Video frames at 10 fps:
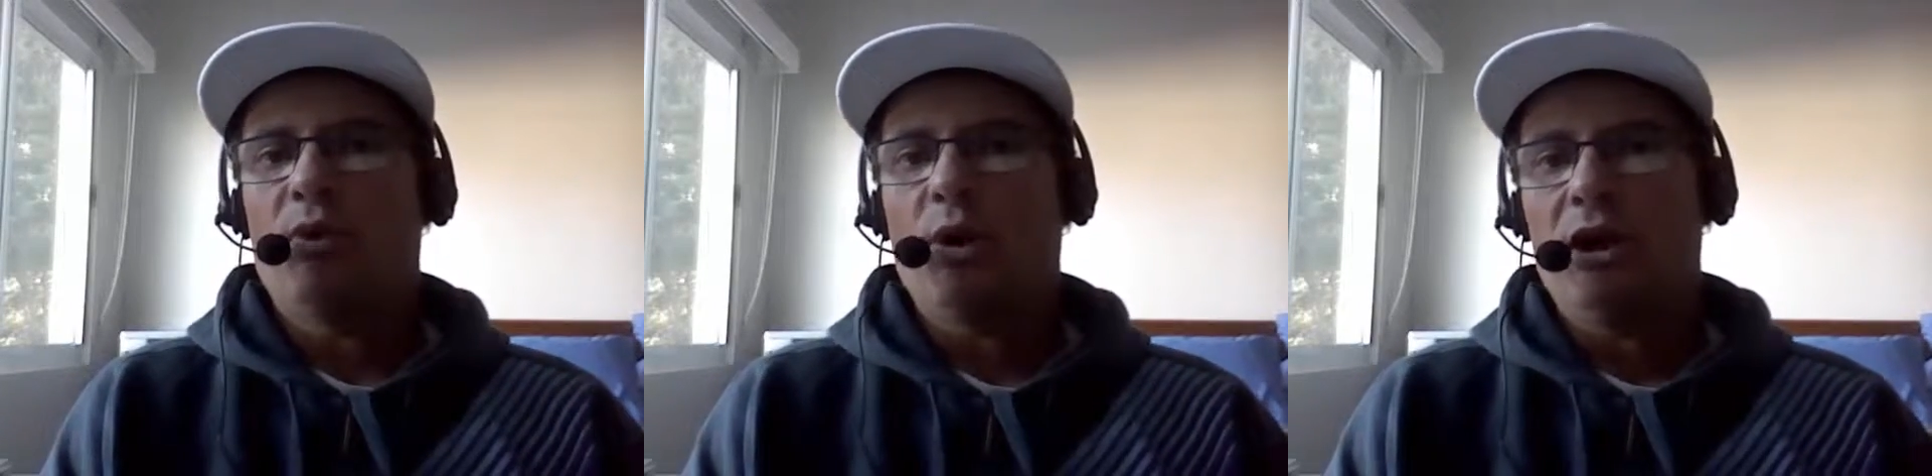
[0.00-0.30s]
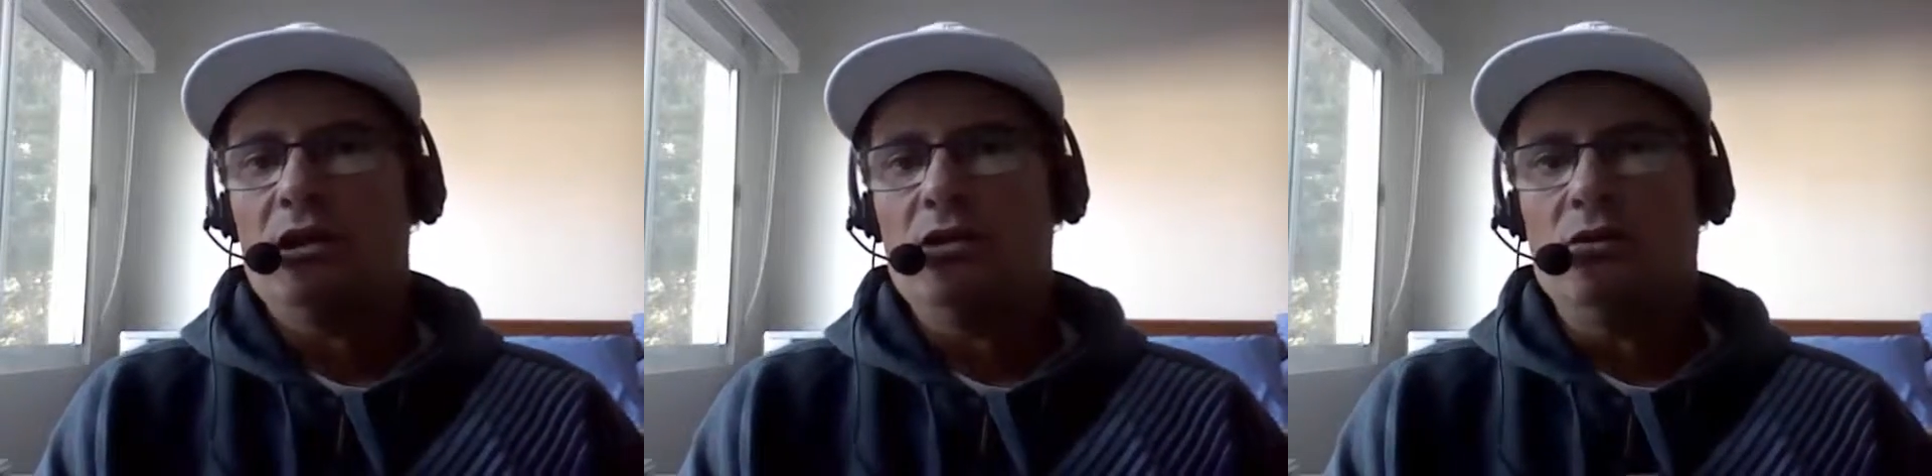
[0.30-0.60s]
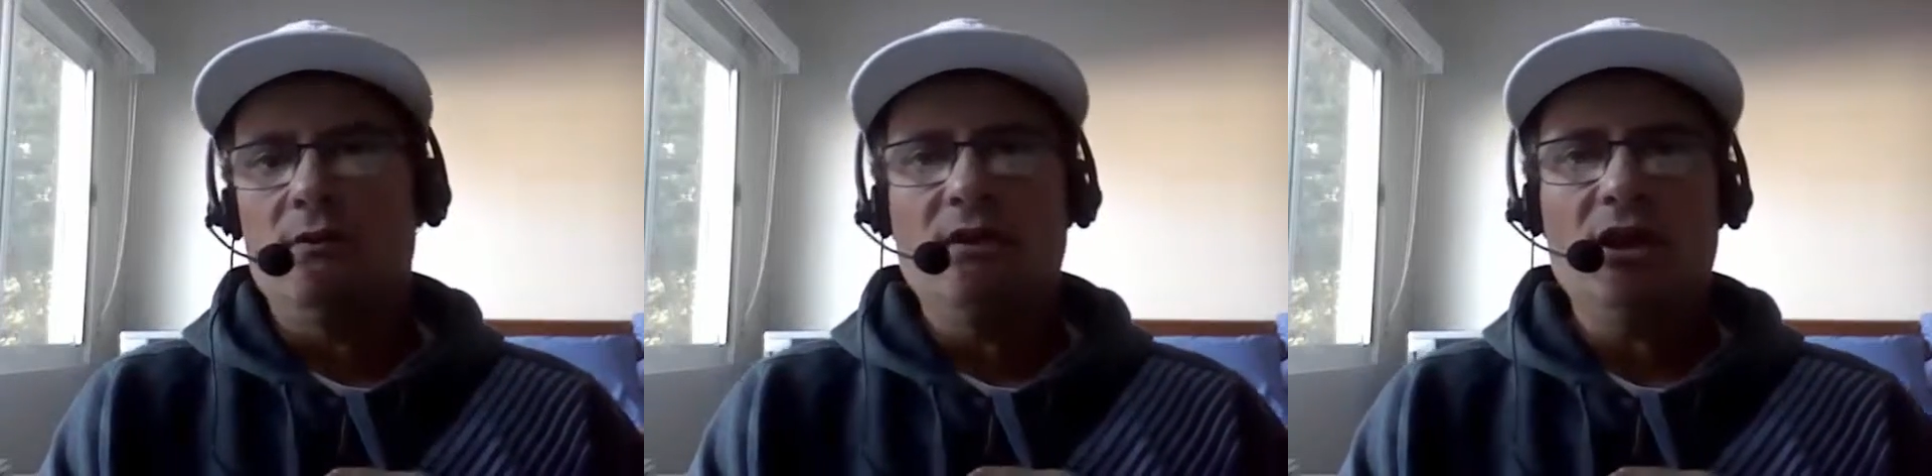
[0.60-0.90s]
prior
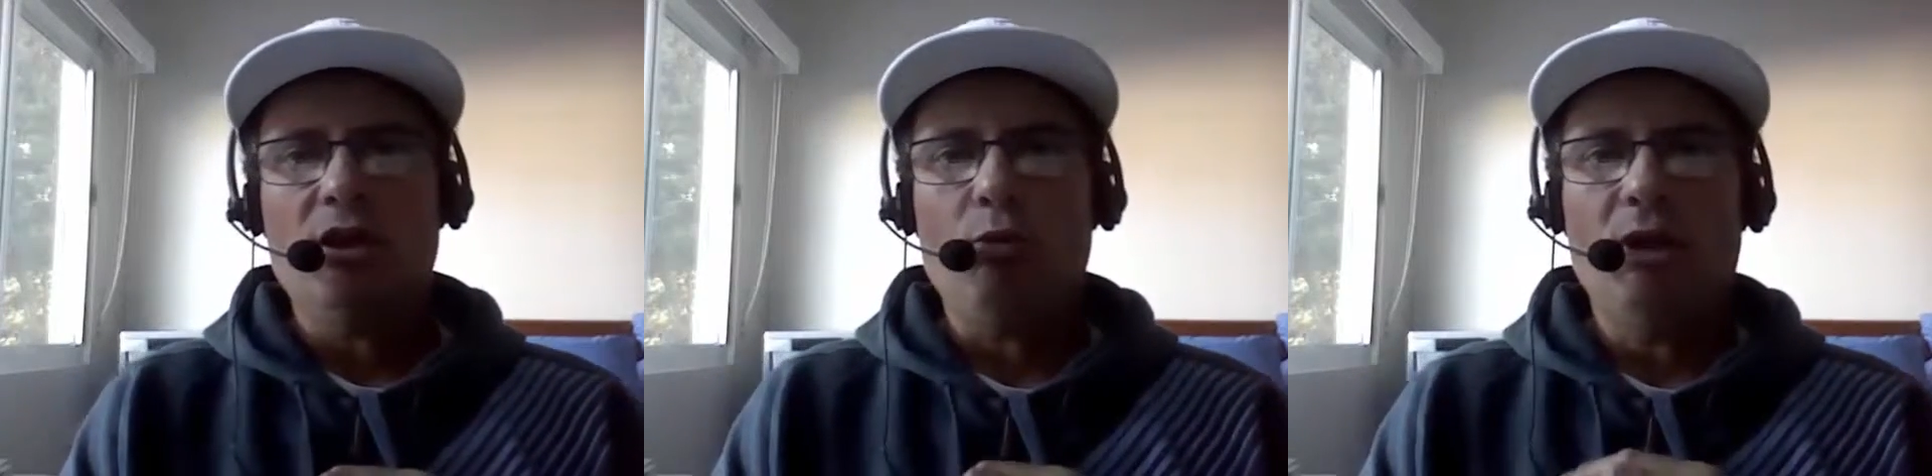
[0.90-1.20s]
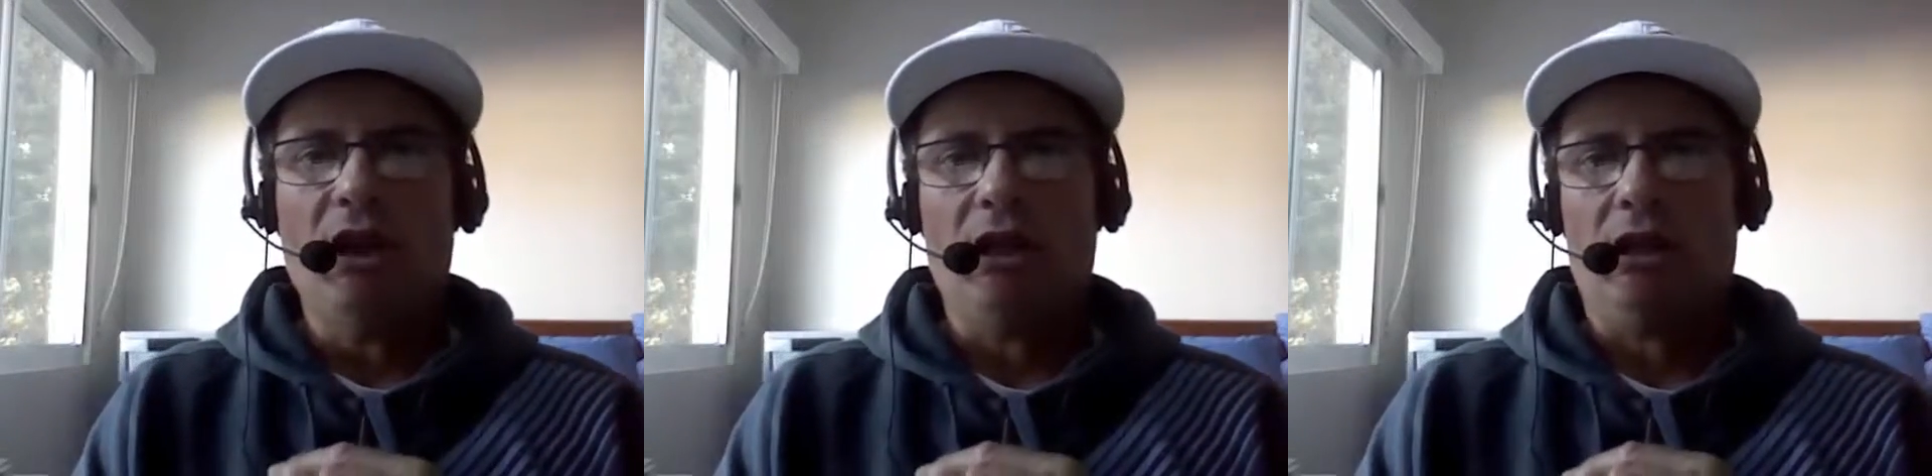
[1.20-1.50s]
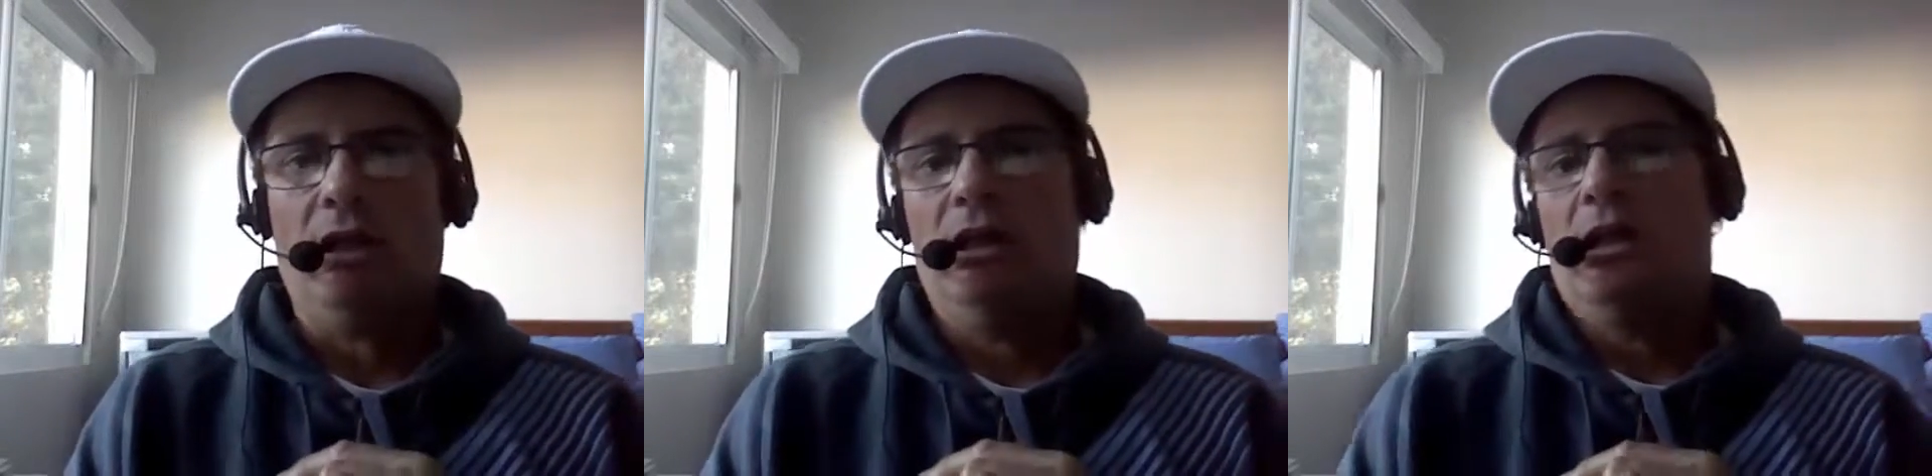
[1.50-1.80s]
to your video
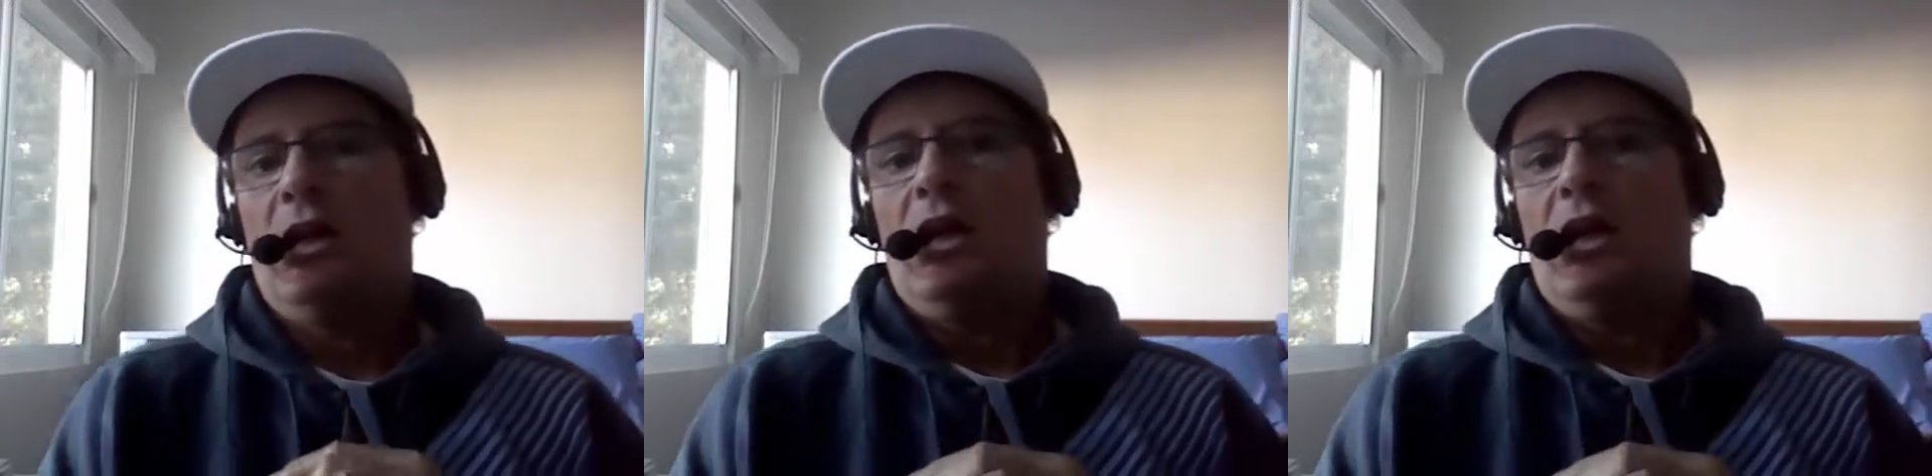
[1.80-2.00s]
playing.